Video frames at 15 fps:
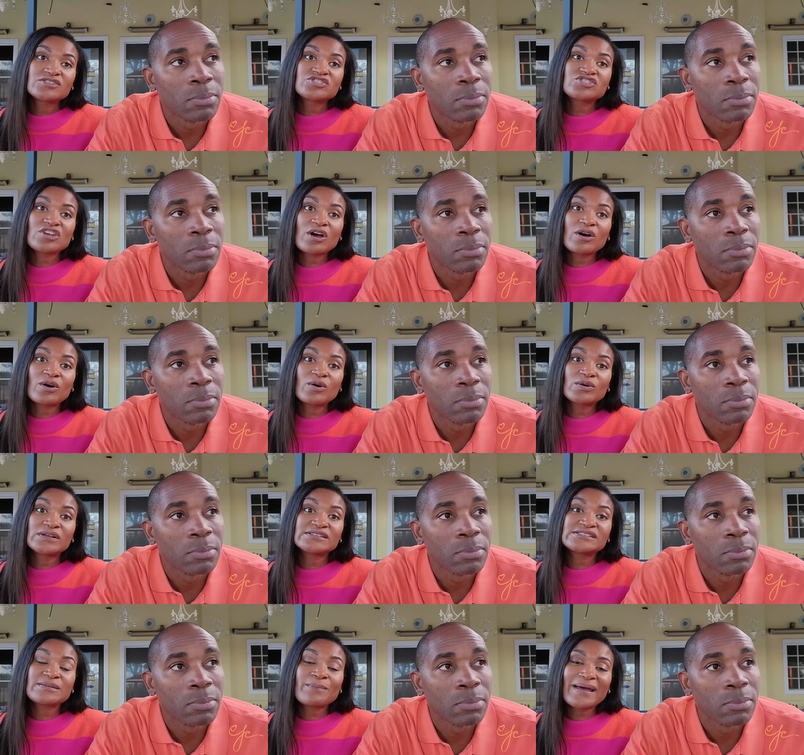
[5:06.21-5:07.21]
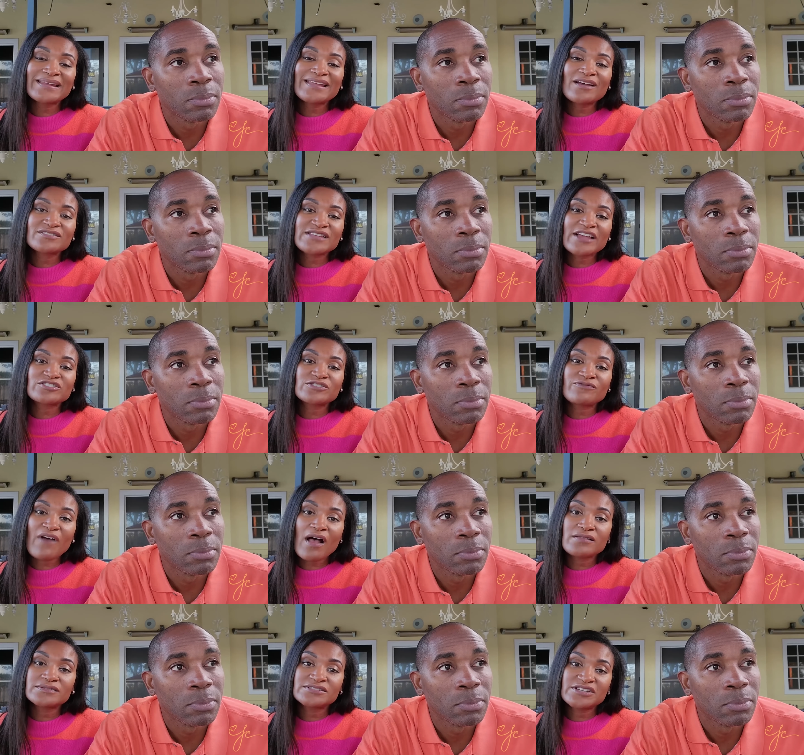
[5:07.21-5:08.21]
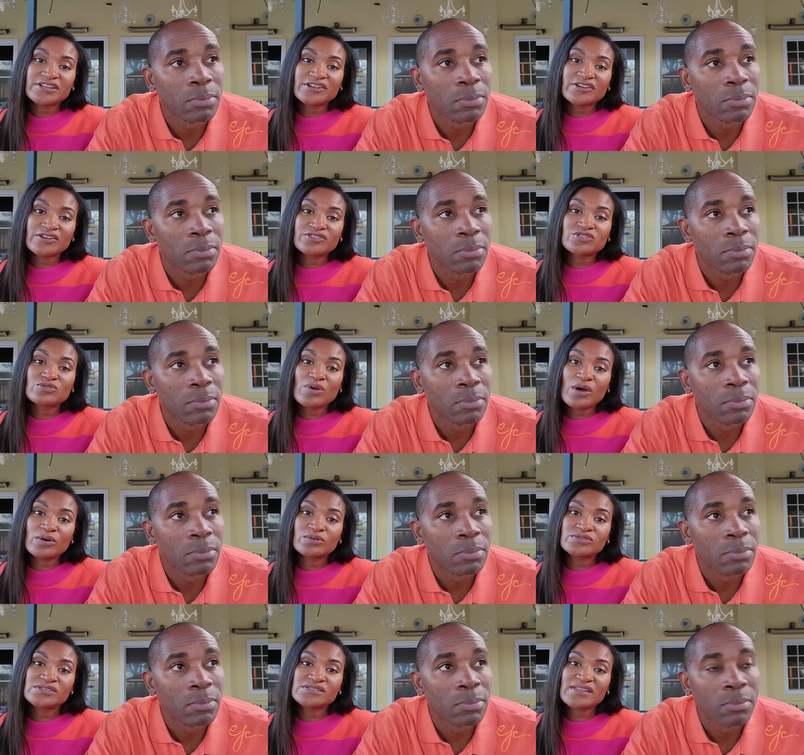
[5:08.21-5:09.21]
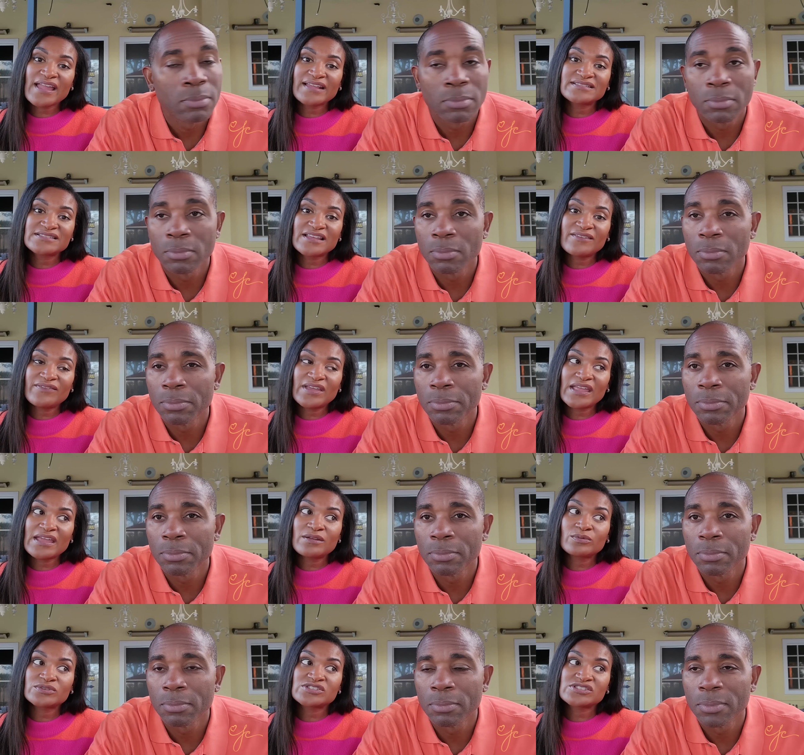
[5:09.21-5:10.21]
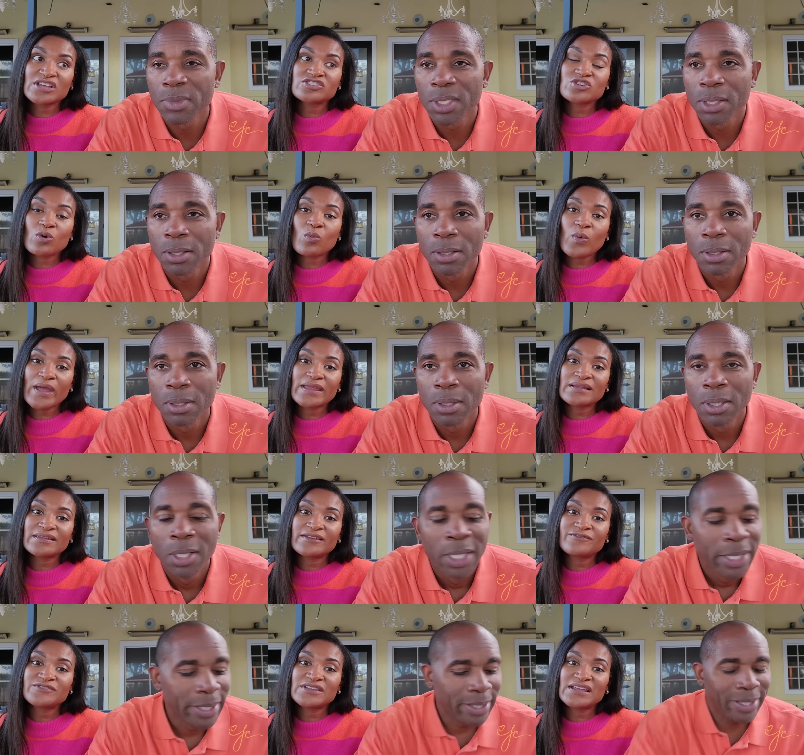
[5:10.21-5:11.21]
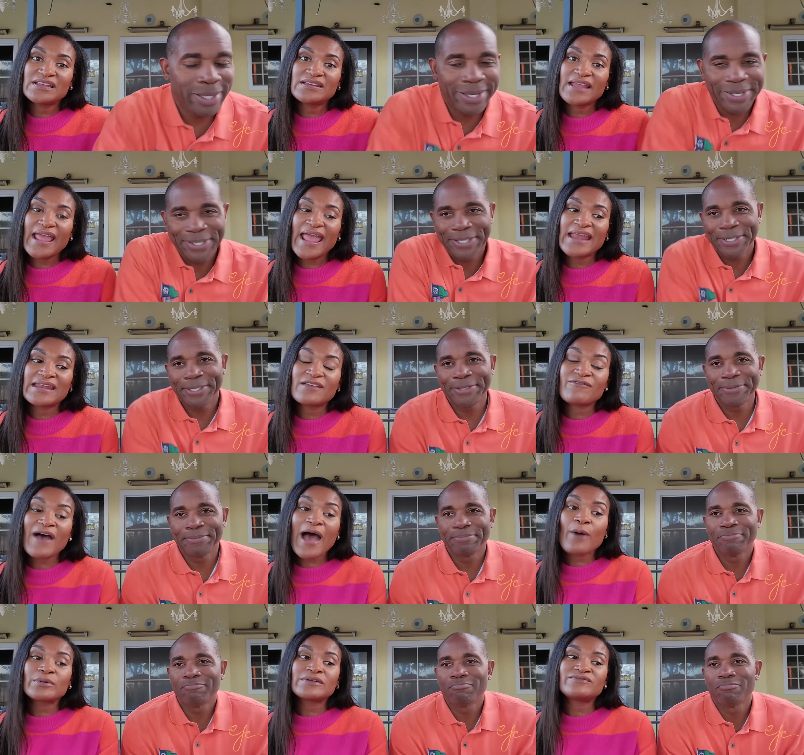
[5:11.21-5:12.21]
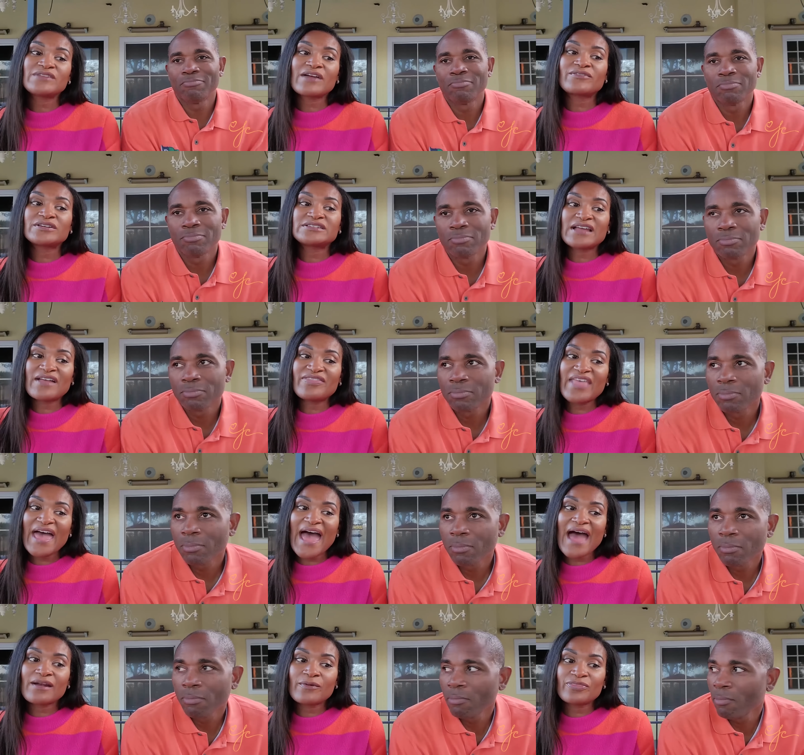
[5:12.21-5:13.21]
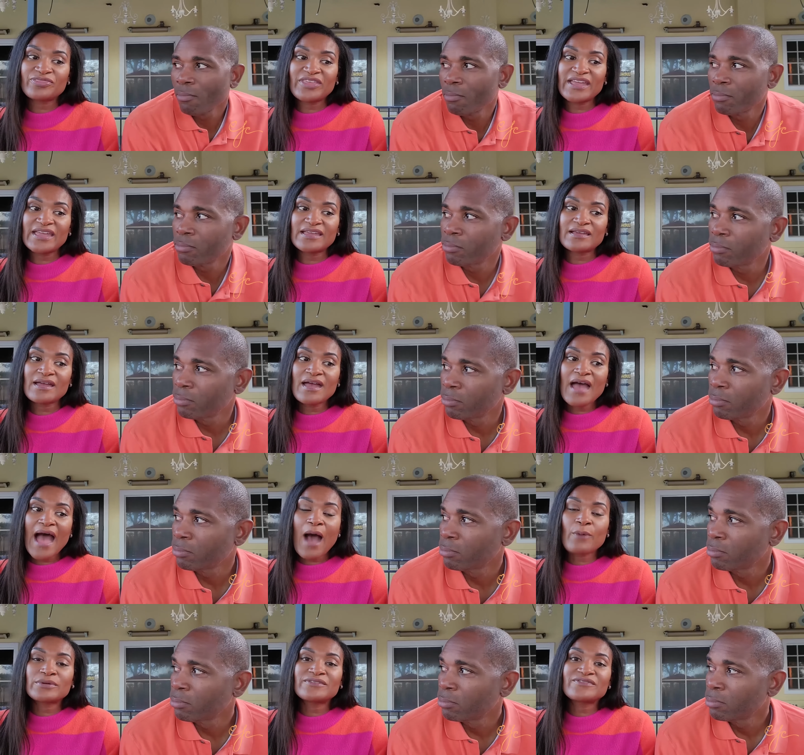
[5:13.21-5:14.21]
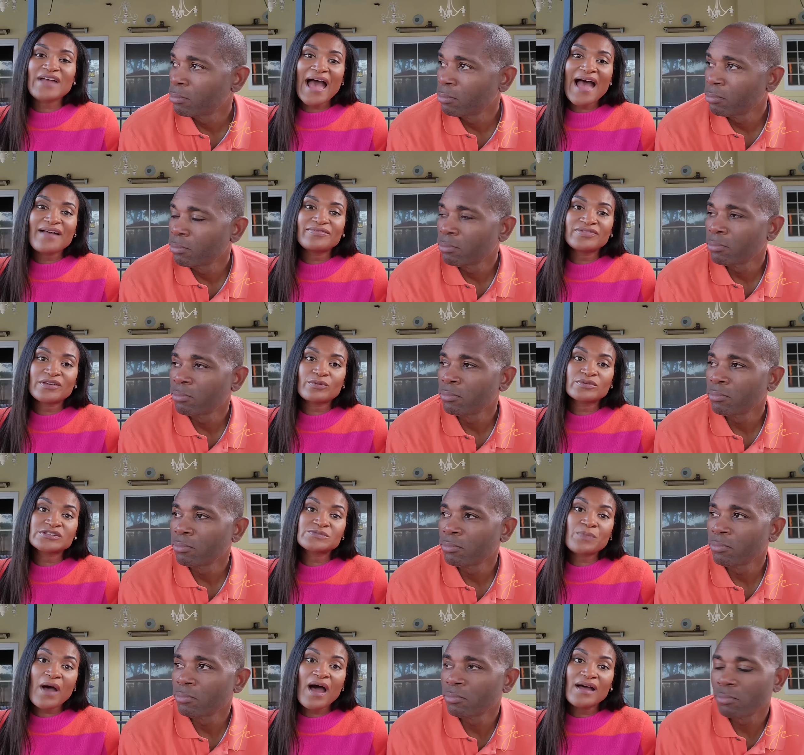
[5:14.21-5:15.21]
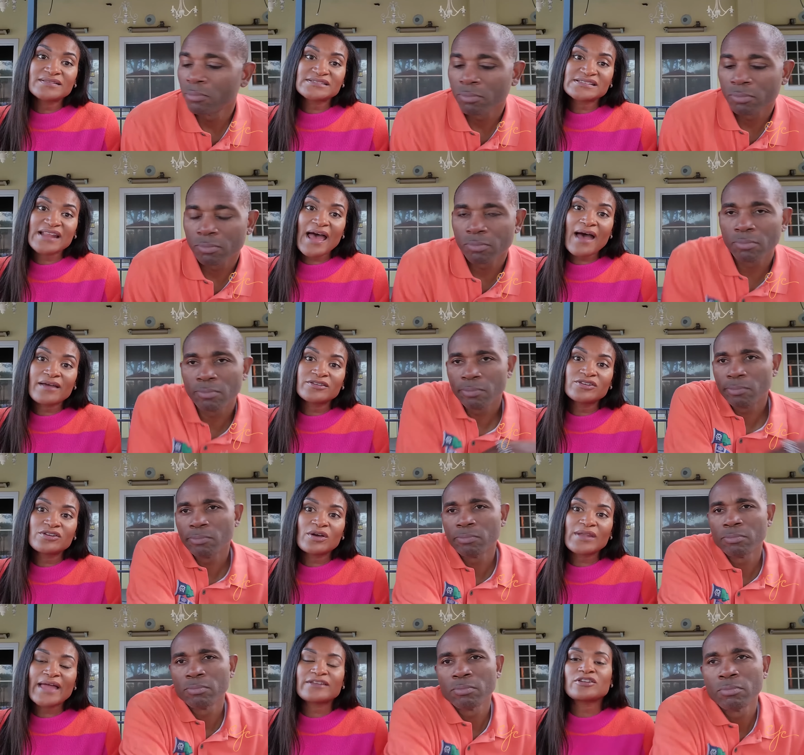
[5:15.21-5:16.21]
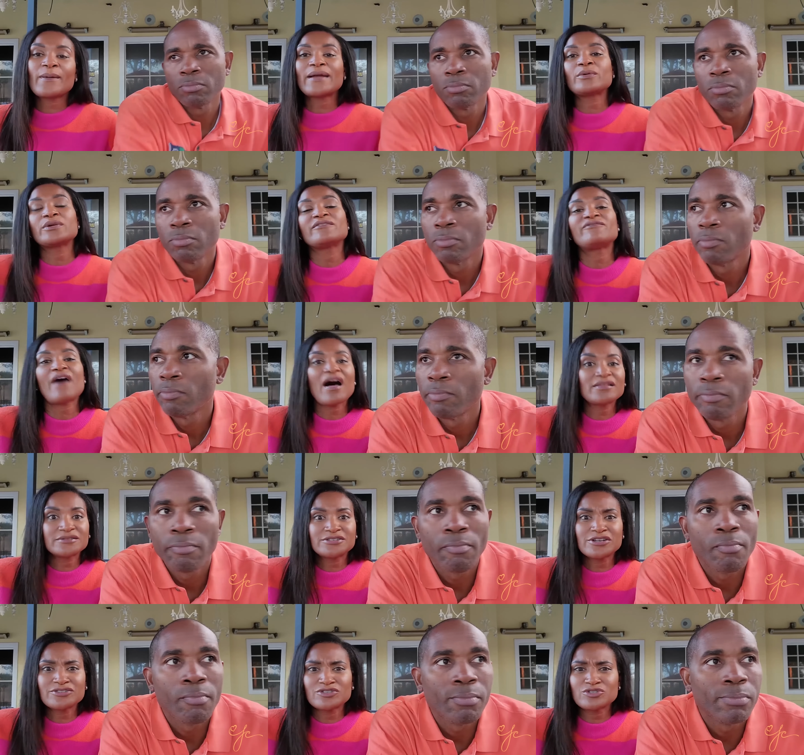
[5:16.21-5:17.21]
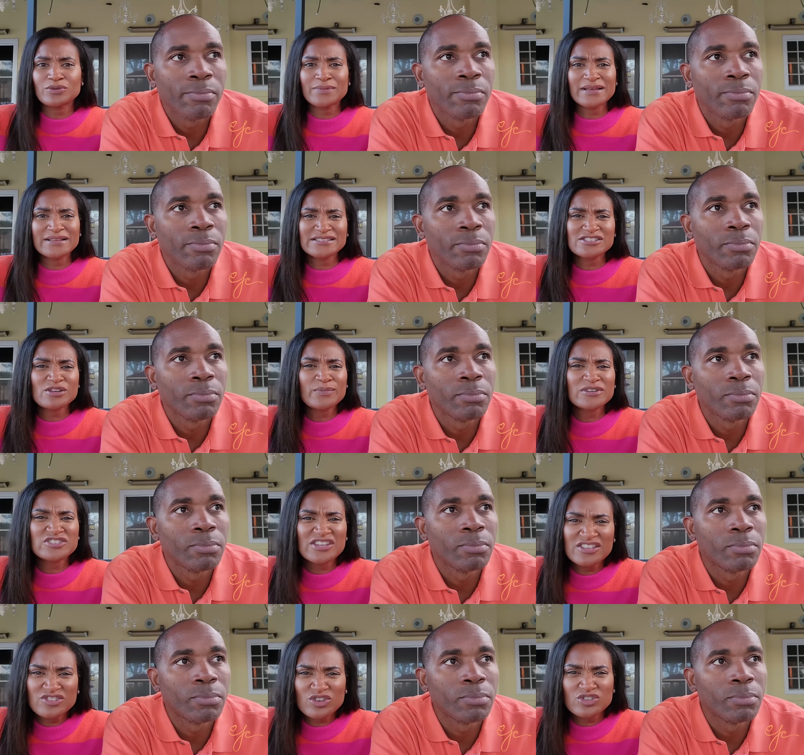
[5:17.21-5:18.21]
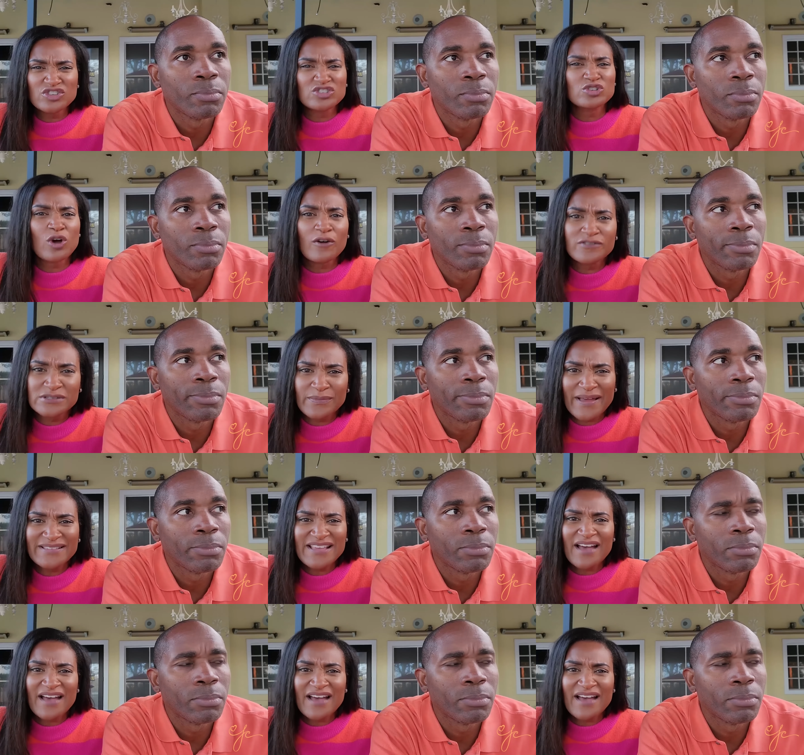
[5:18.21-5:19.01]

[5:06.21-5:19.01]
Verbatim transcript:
Speaker 1: So somebody else actually volunteered to host Thanksgiving, and it was such a weight lifted. And if I would have never done that, I don't think I would have gotten the response that I, you know, like nobody would have volunteered to do it because it's so much easier to just go over to somebody's